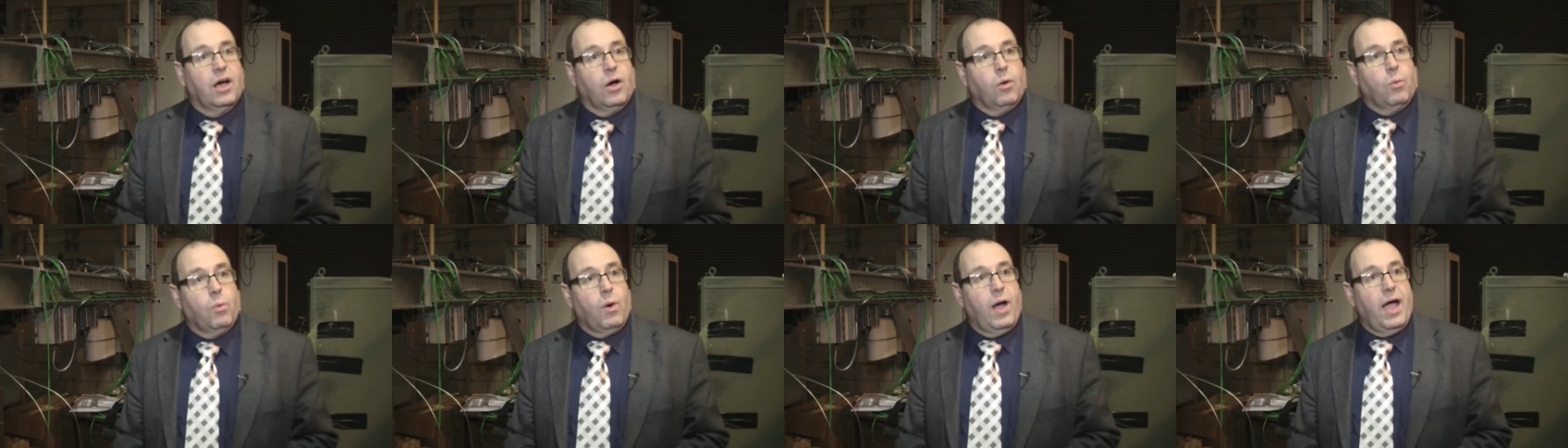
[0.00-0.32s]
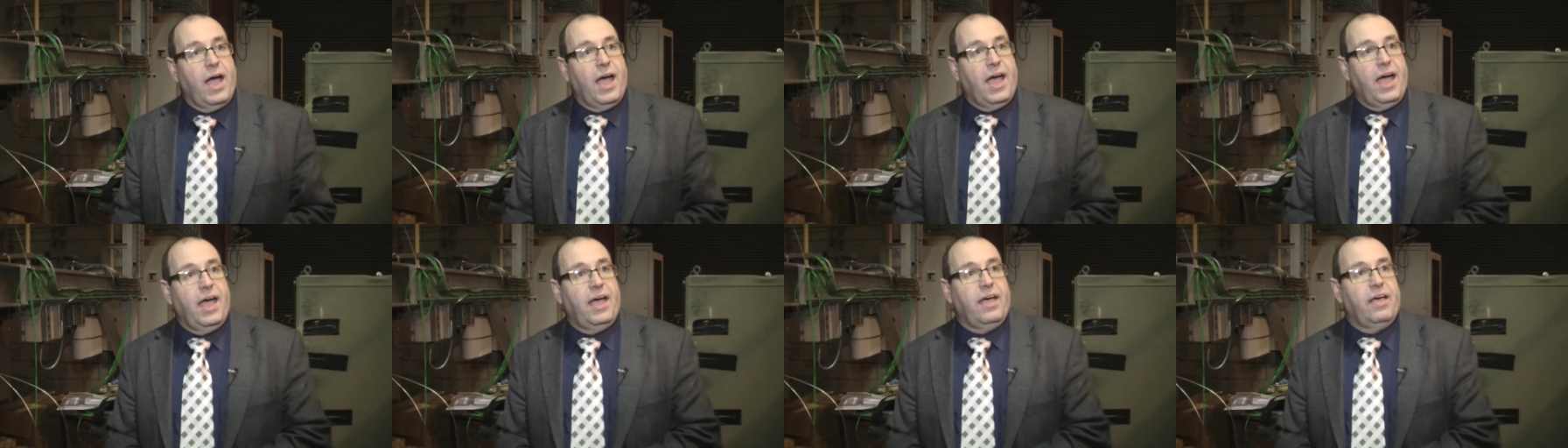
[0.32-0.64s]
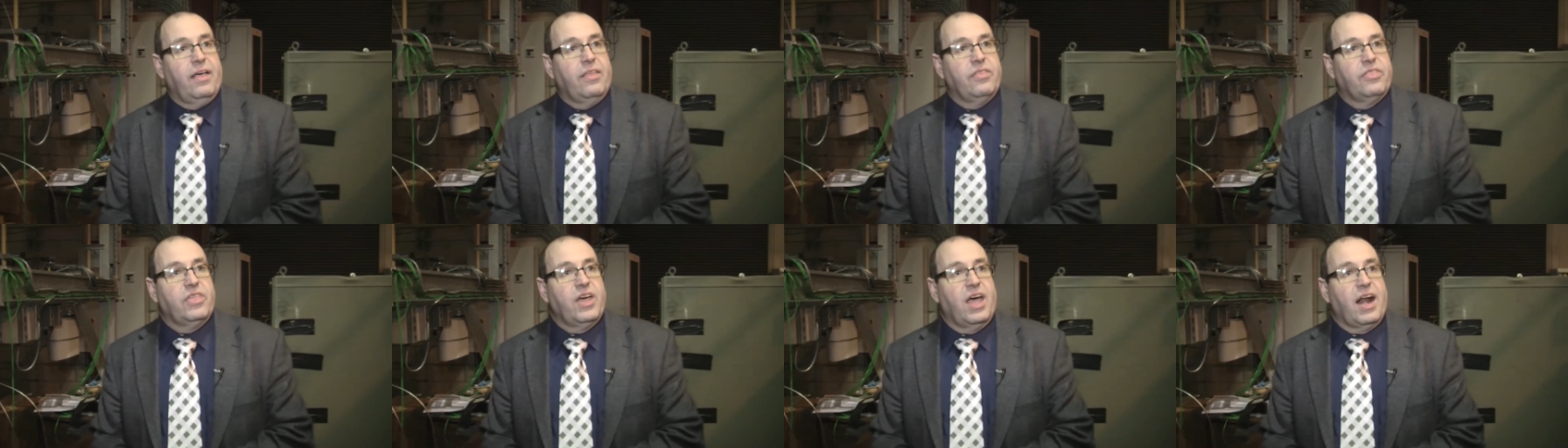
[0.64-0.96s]
where
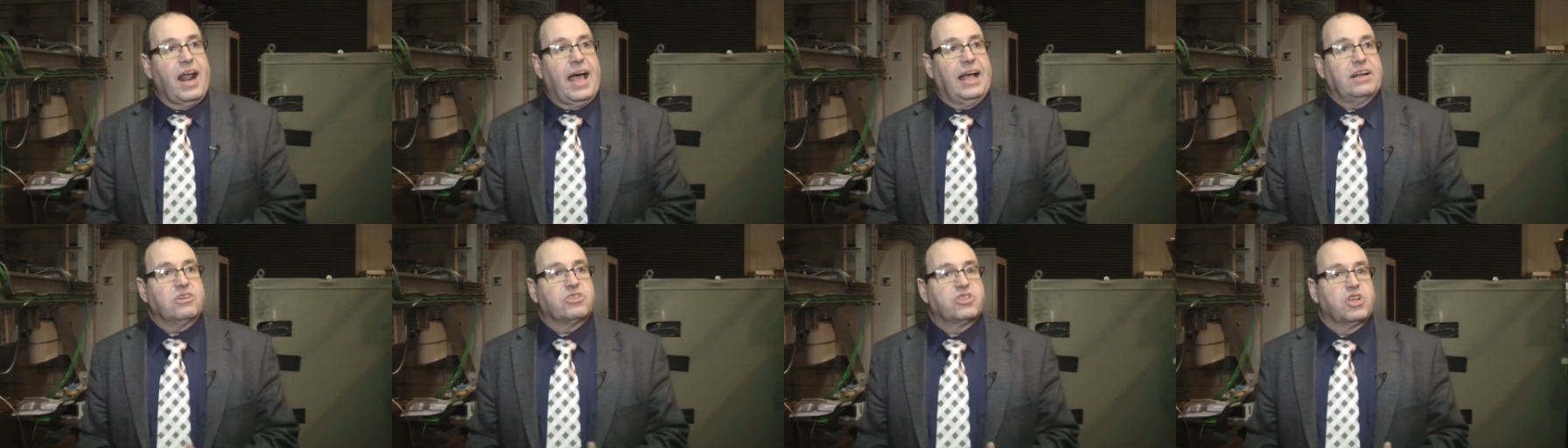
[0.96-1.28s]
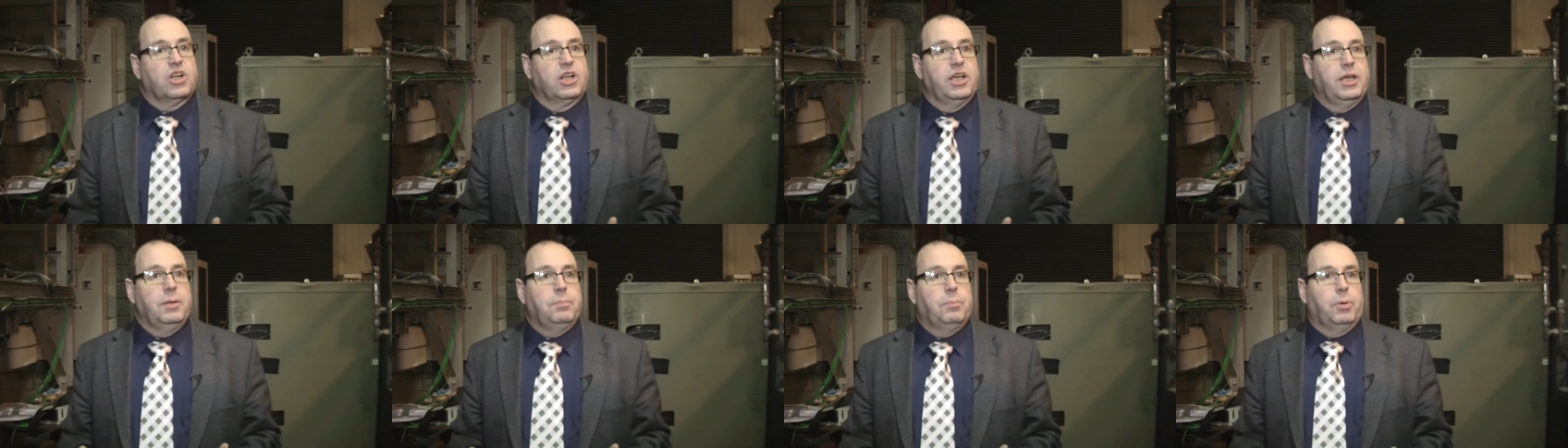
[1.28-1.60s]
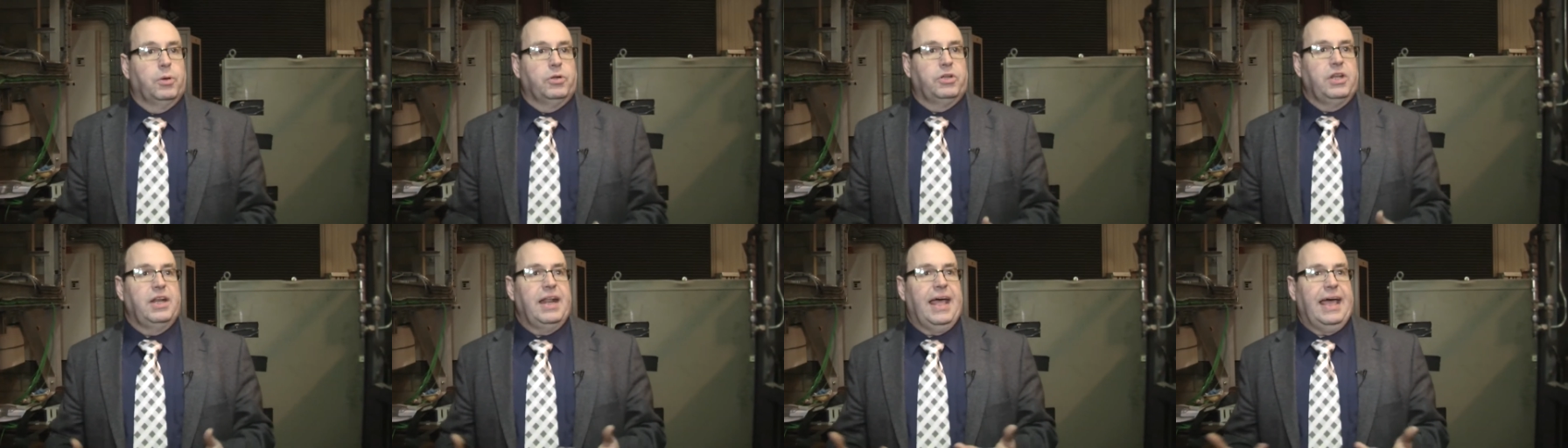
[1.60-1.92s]
they're actually
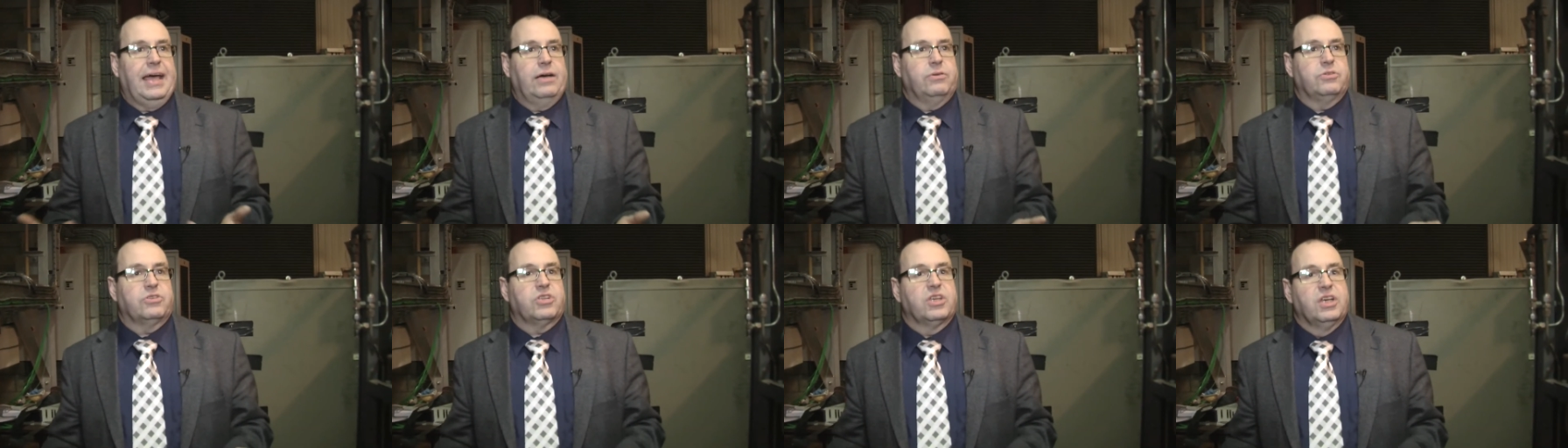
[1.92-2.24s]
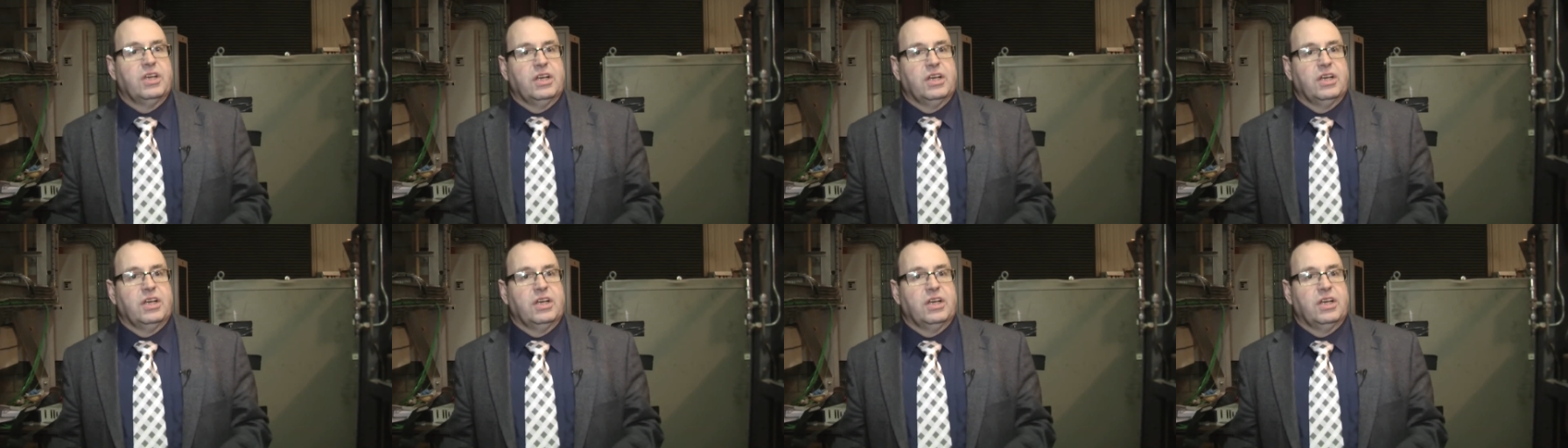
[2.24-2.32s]
putting out